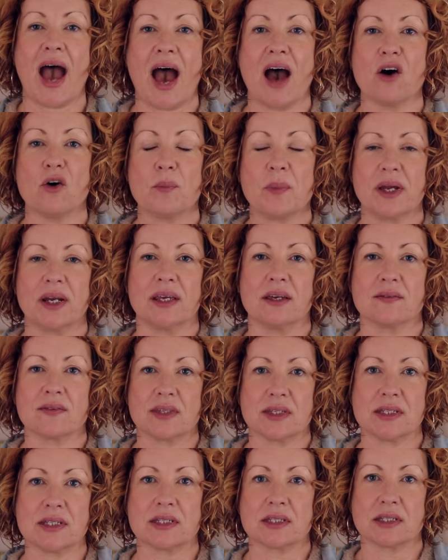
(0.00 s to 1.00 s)
how many of
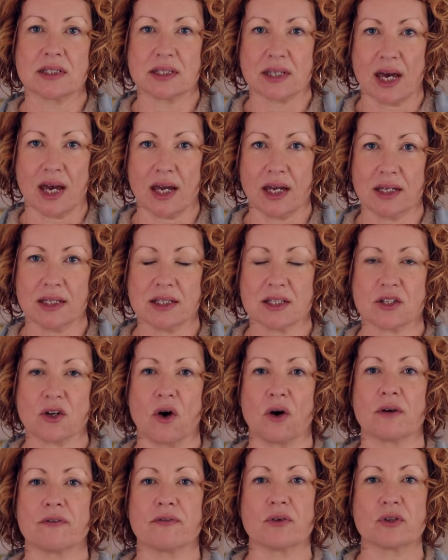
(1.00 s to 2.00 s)
these designs
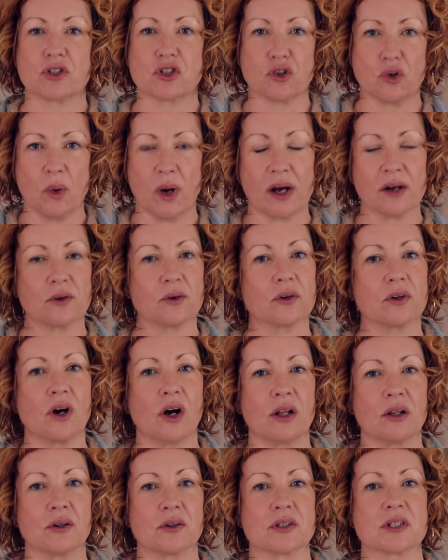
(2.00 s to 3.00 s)
are for
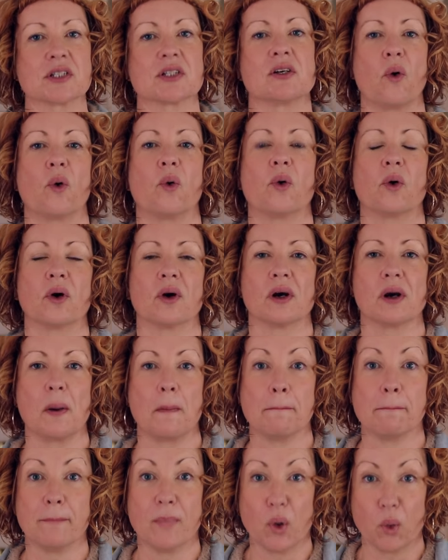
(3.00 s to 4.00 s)
$200 or
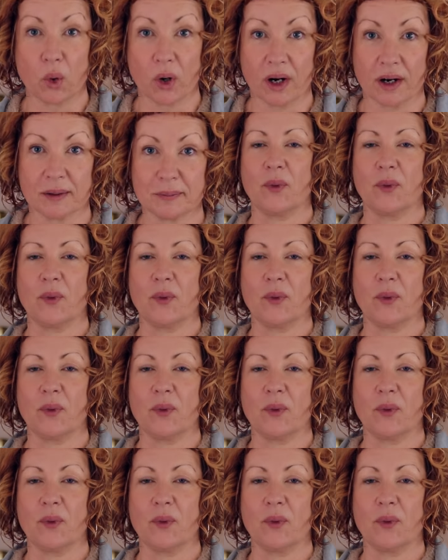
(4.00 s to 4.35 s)
more?